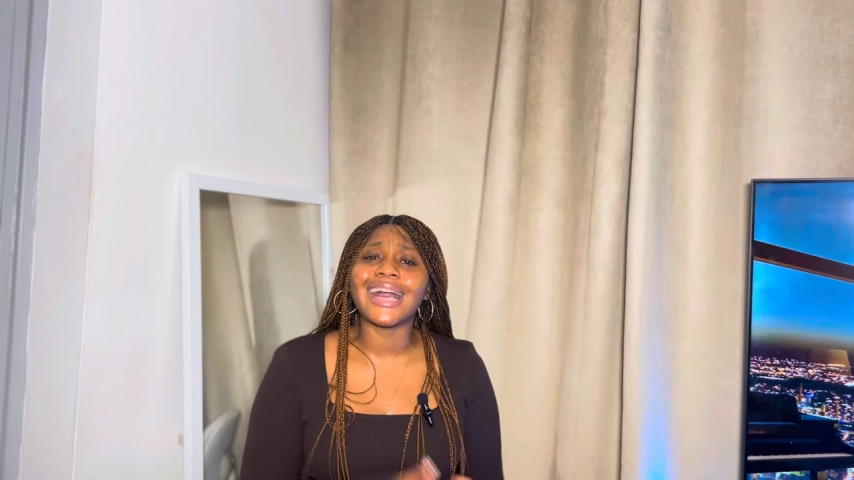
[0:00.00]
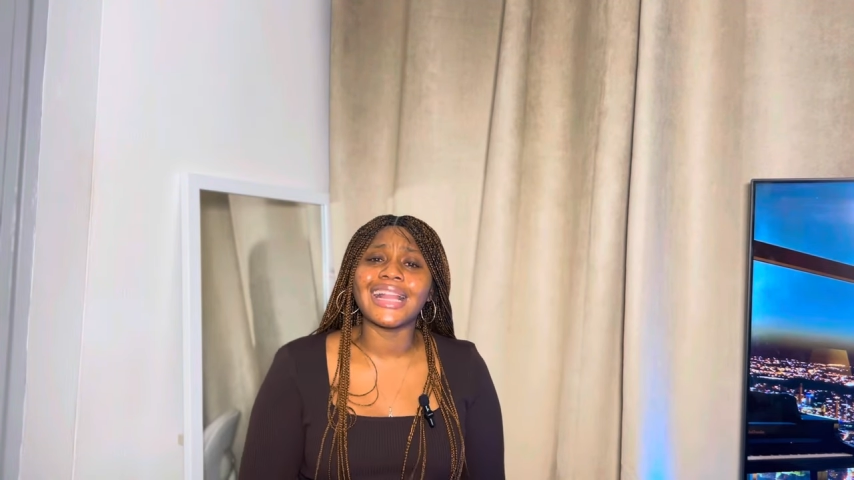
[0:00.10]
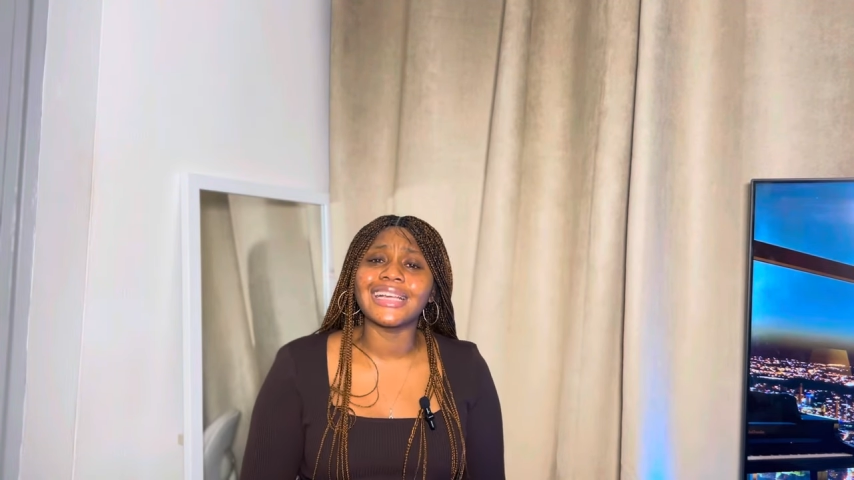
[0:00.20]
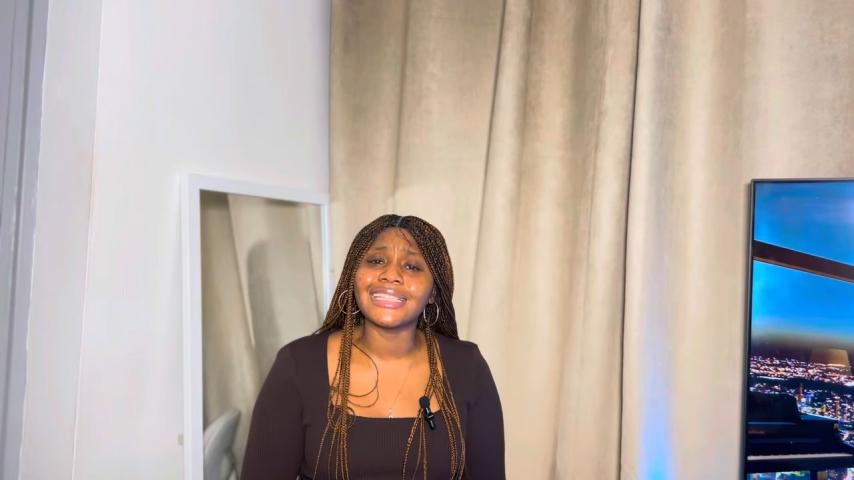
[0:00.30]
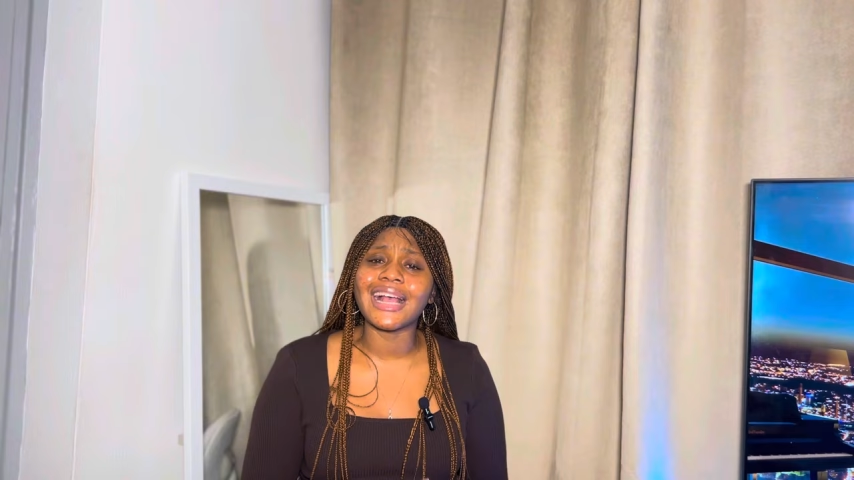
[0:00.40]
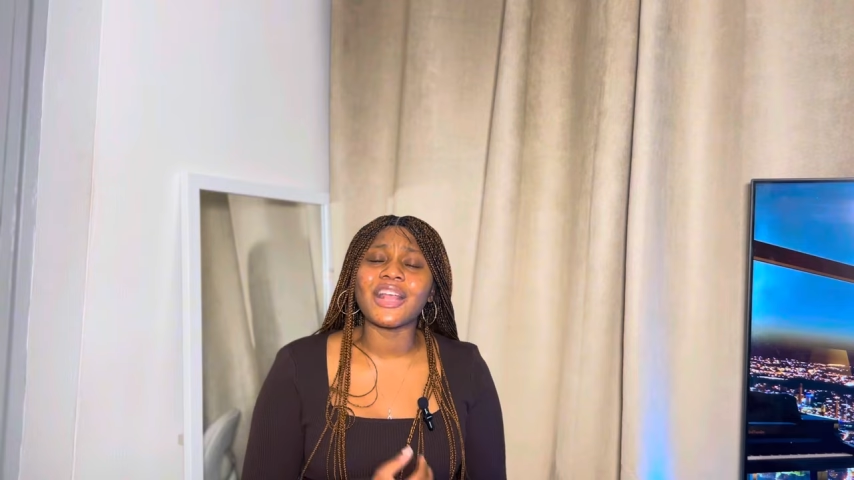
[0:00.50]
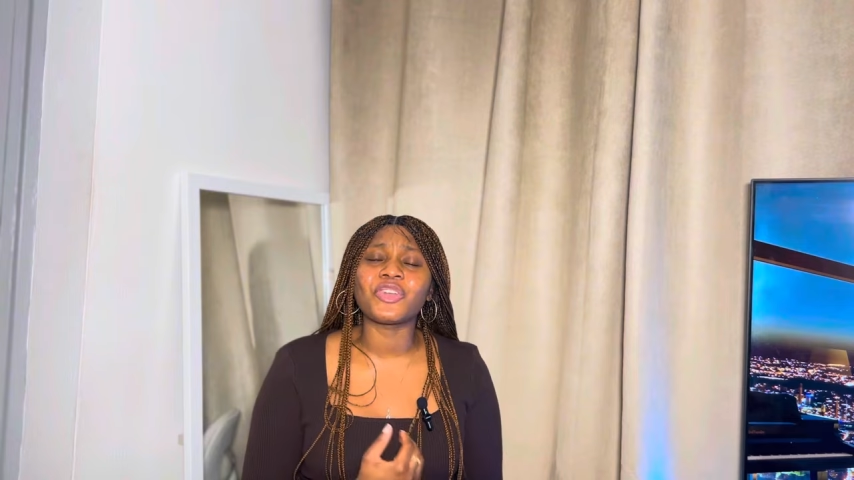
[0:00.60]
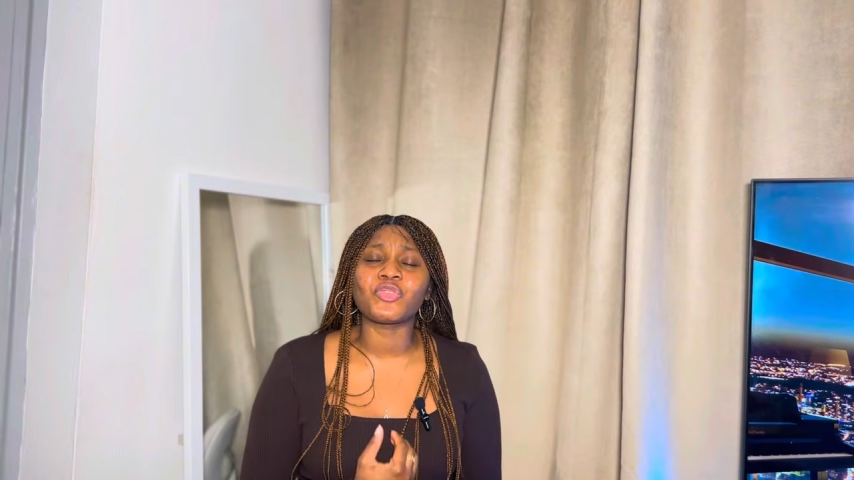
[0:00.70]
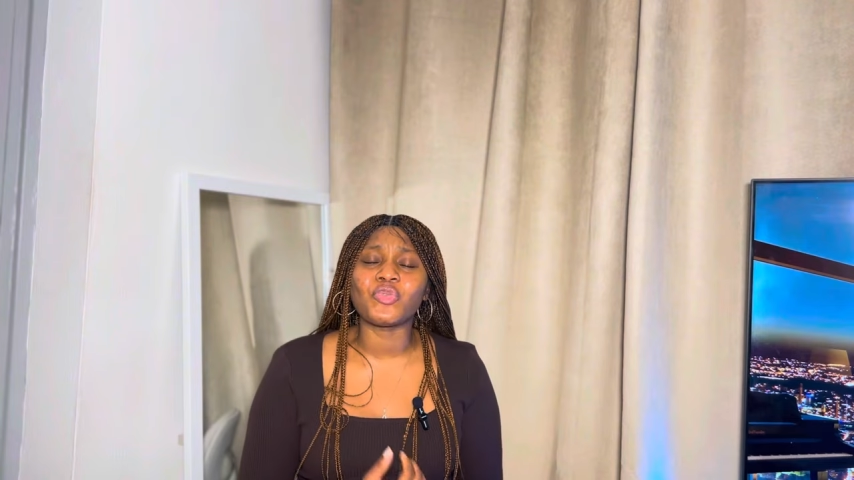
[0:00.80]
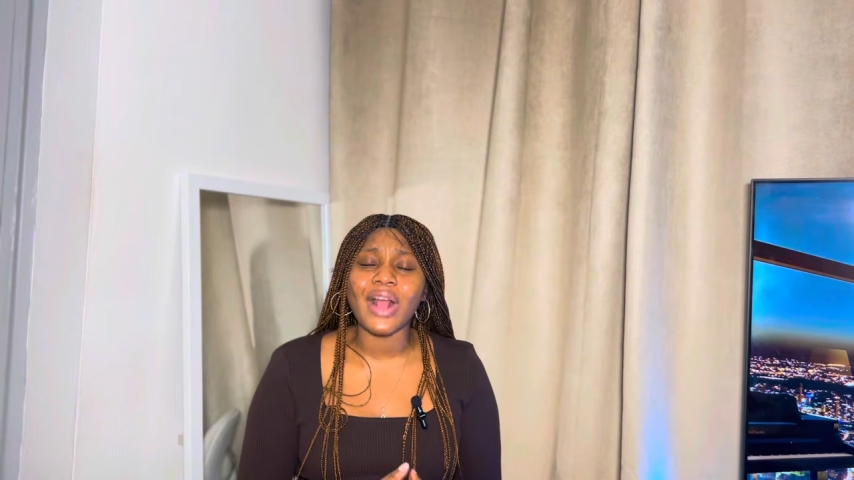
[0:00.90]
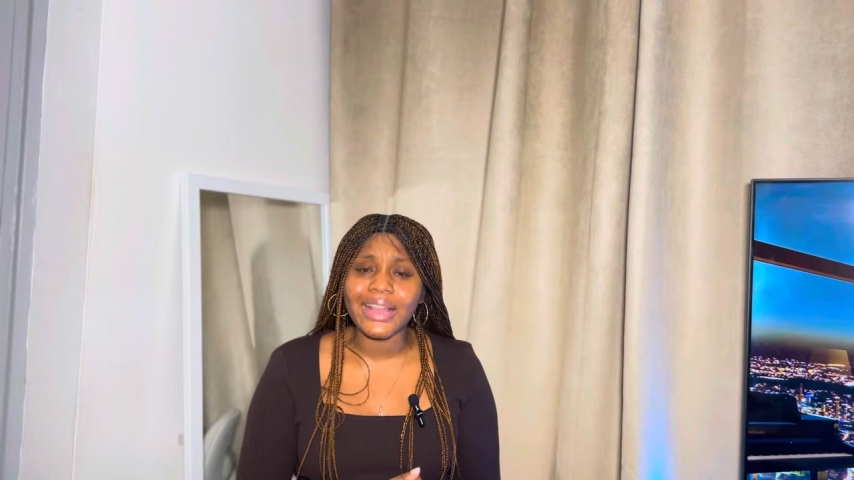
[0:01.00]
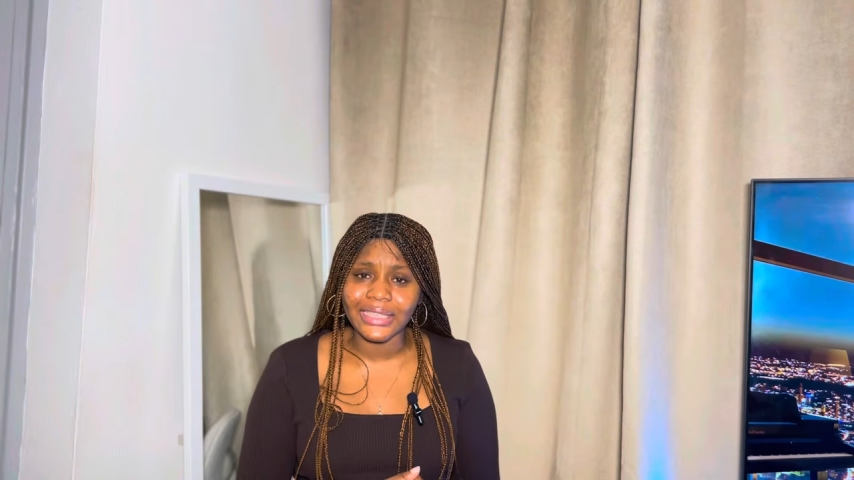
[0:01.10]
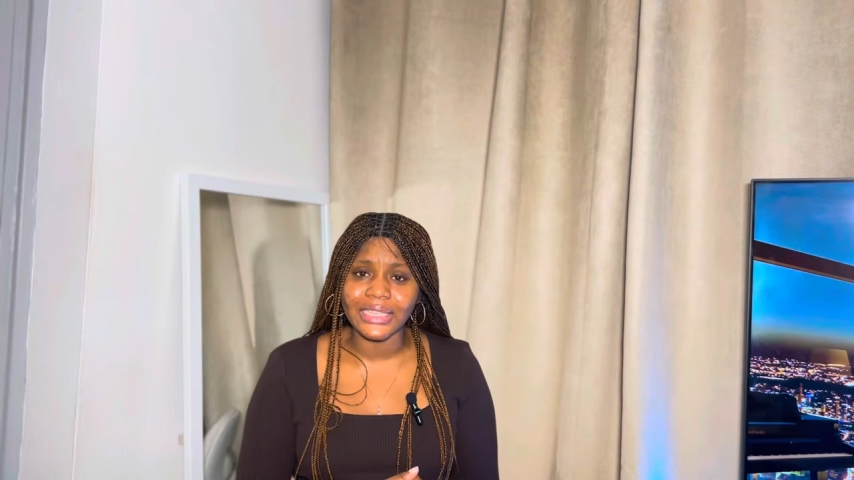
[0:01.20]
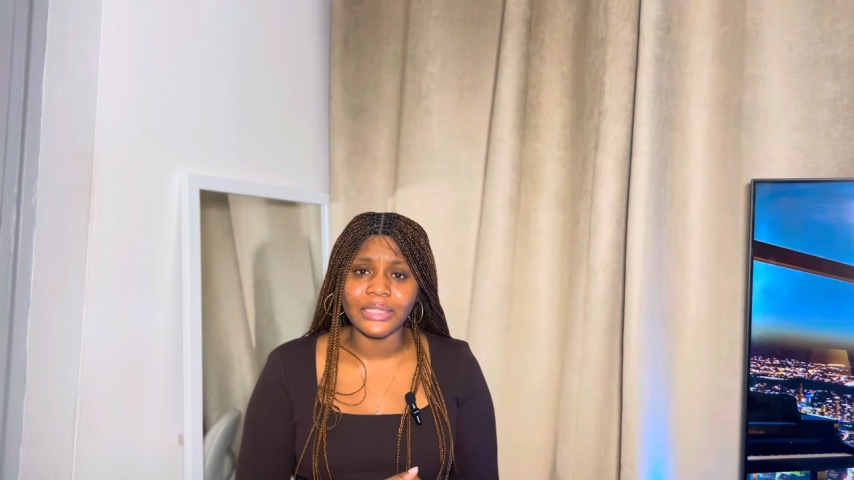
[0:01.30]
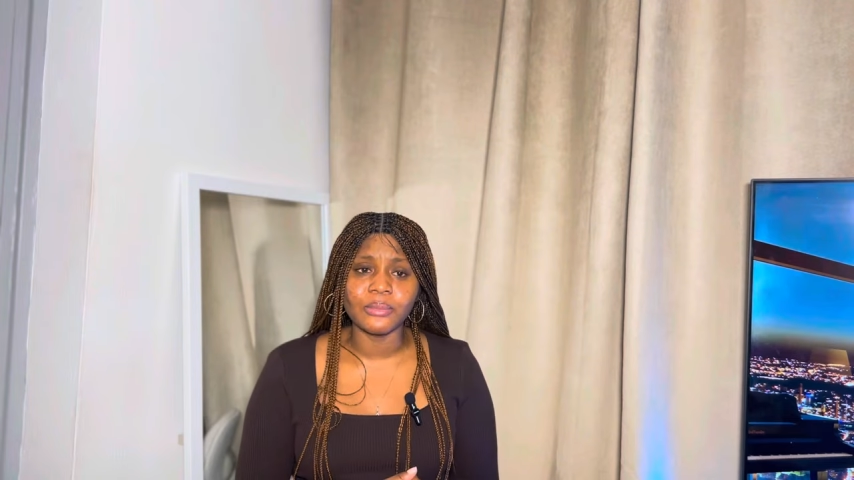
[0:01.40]
Canada
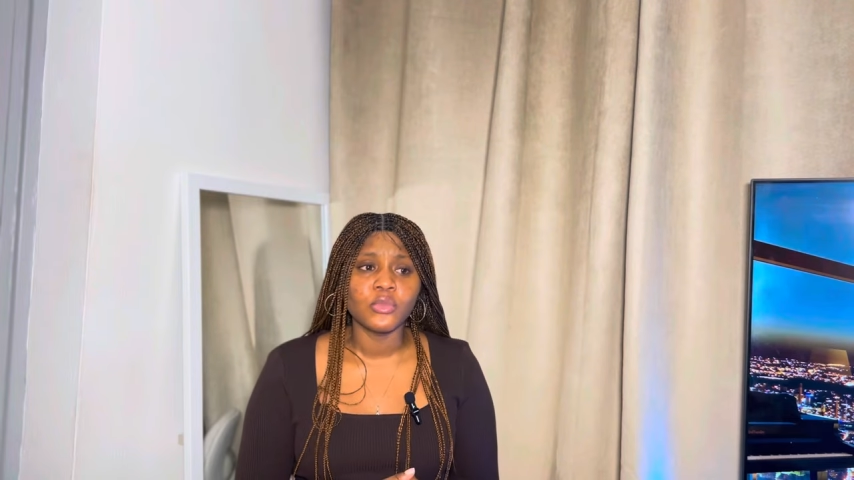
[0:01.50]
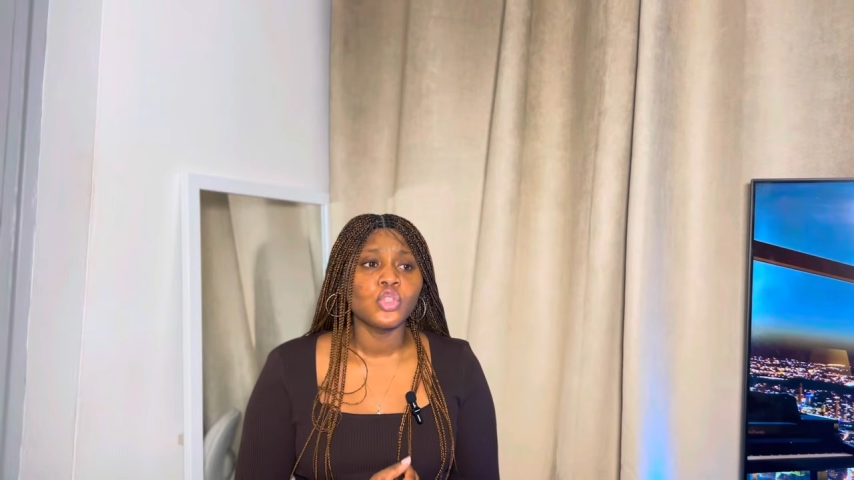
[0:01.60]
crying